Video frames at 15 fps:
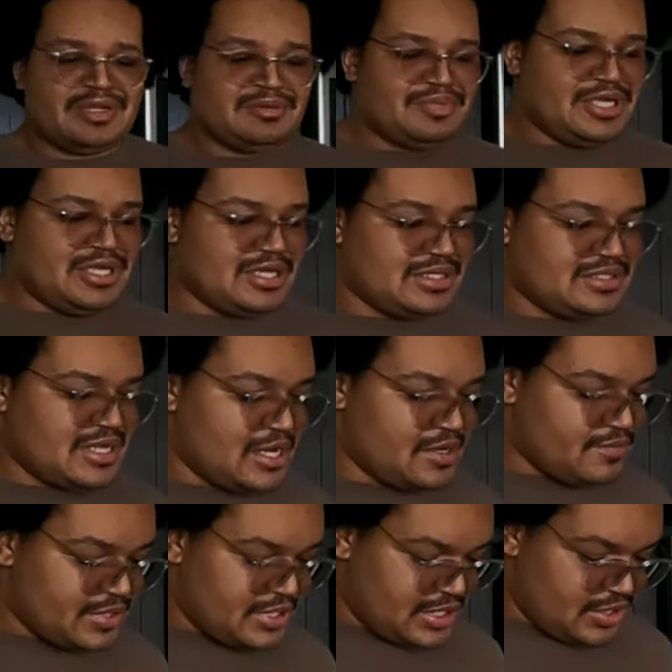one because I
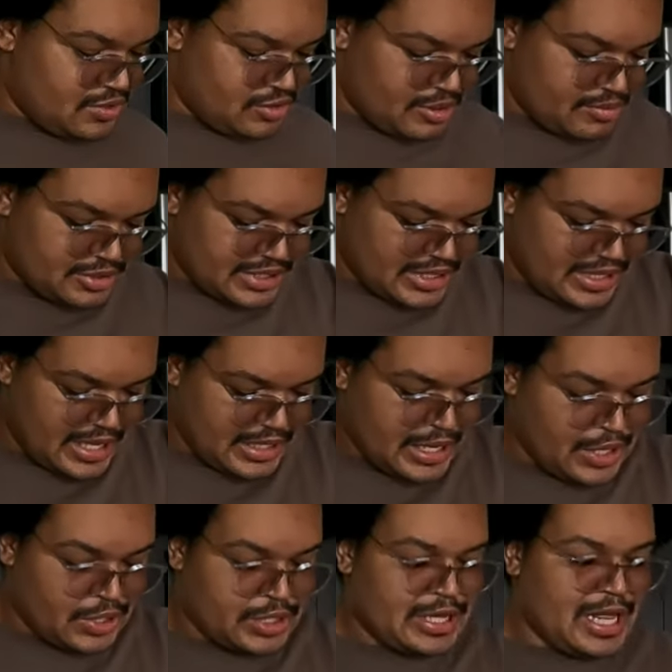don't really eat cucumbers like that,
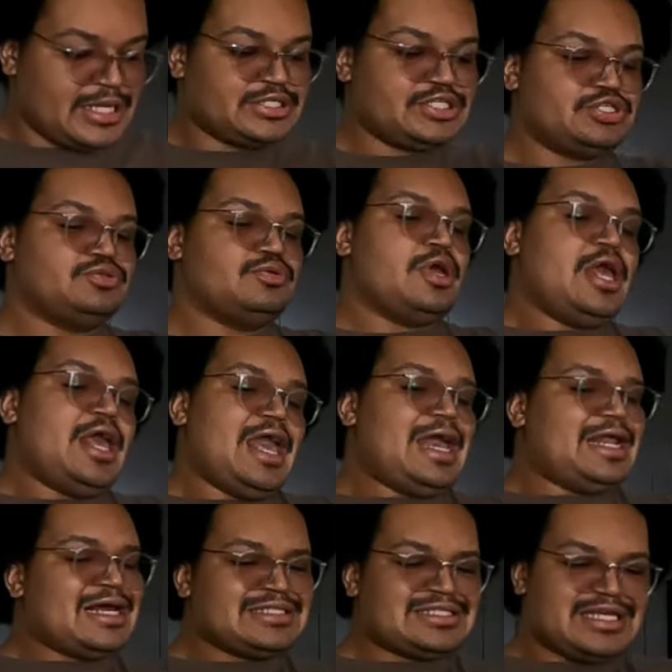not gonna lie to you.
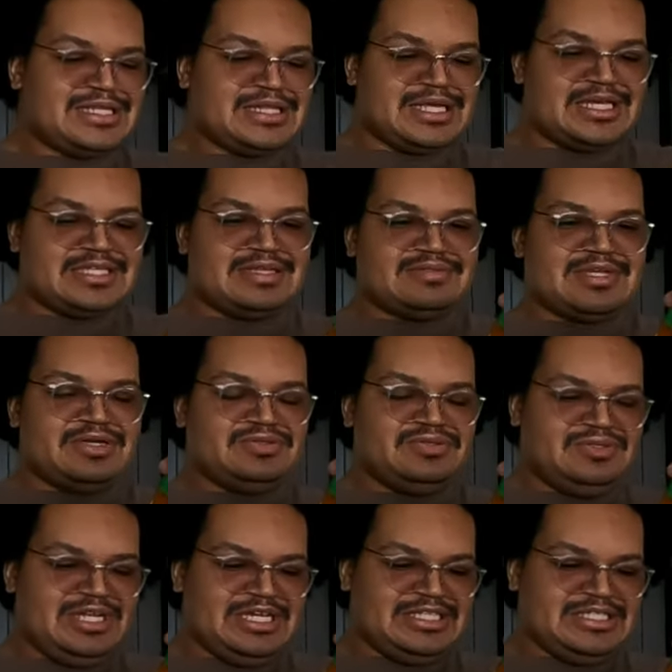And I seen this, I was like,
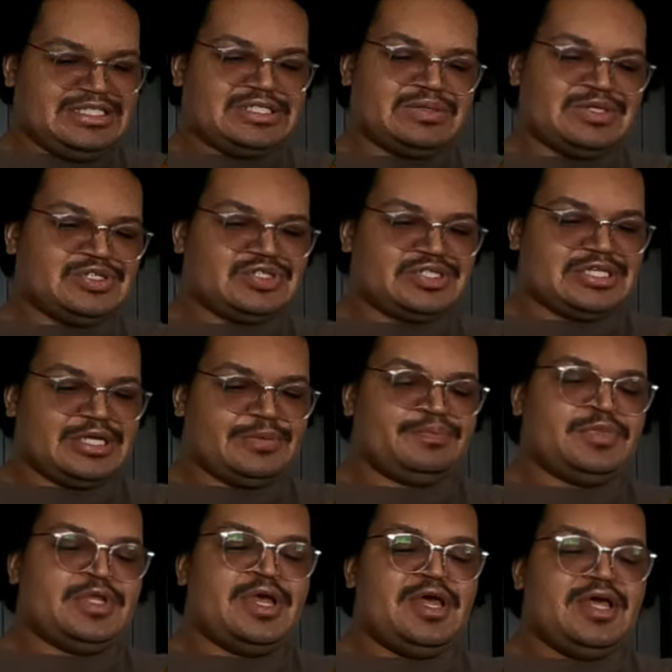oh, like this is so interesting.
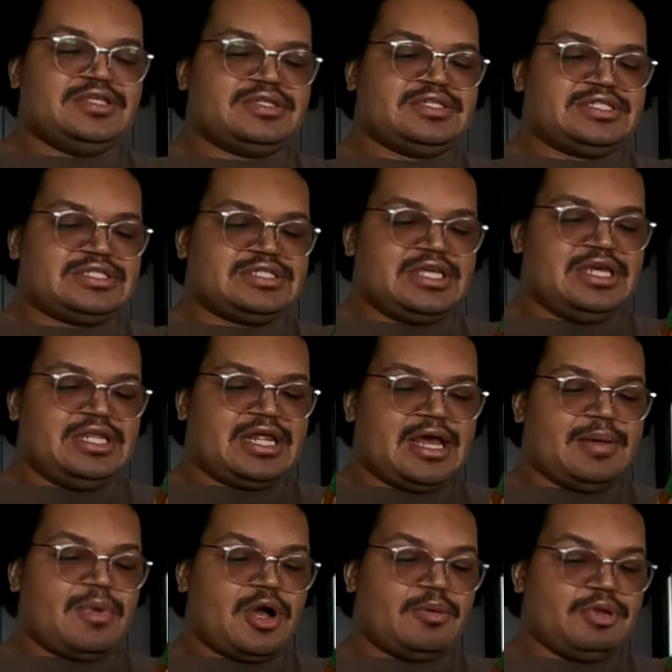So this is key
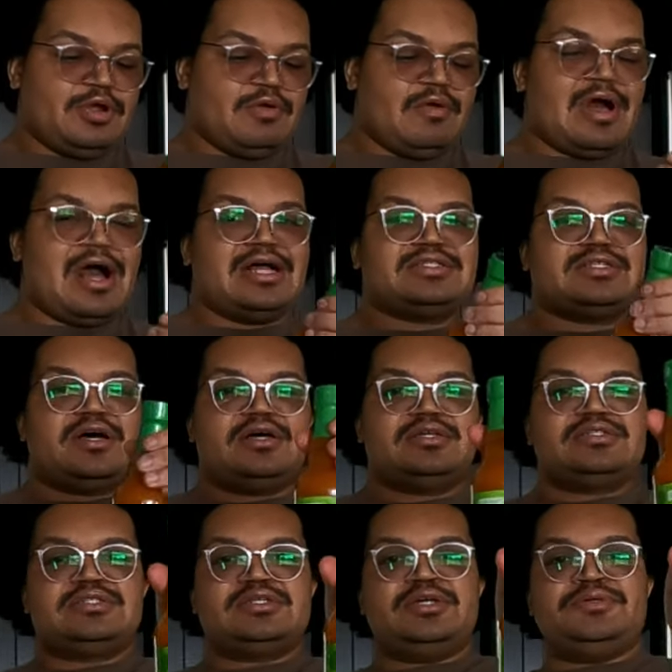lime habanero hot
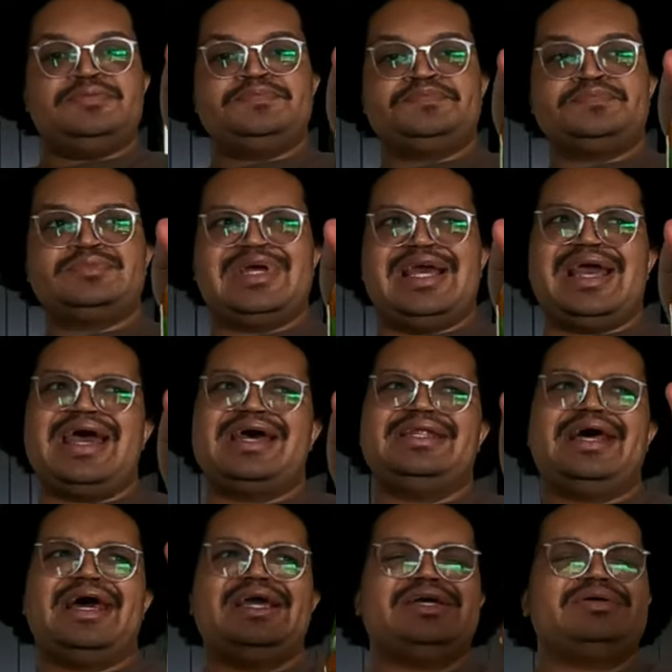sauce. They
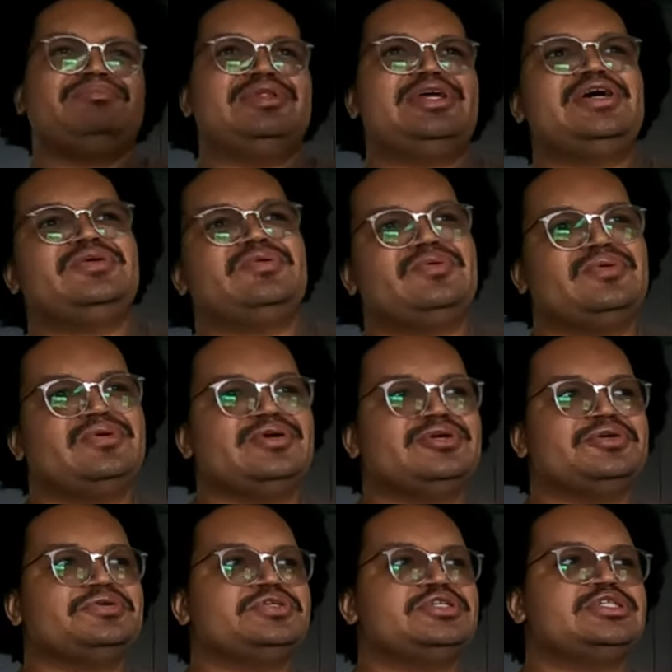had like blood
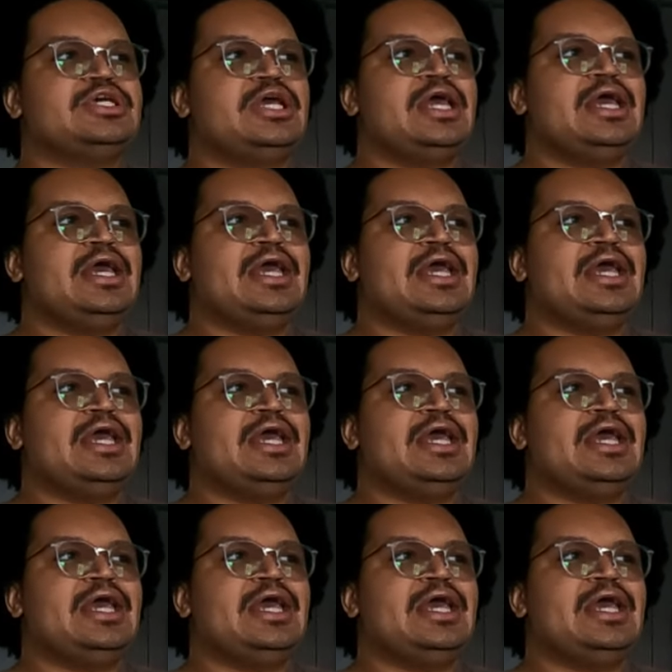orange